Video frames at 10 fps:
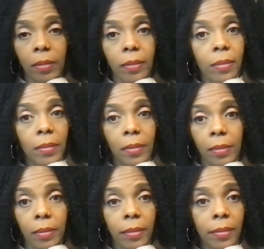
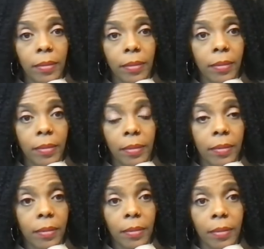
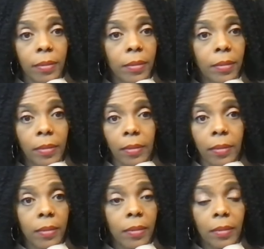
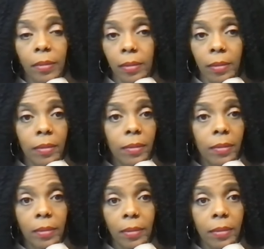
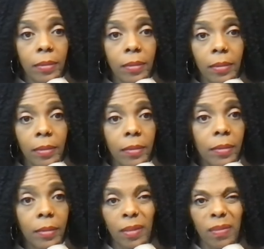
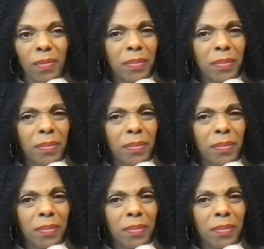The person shown says nothing.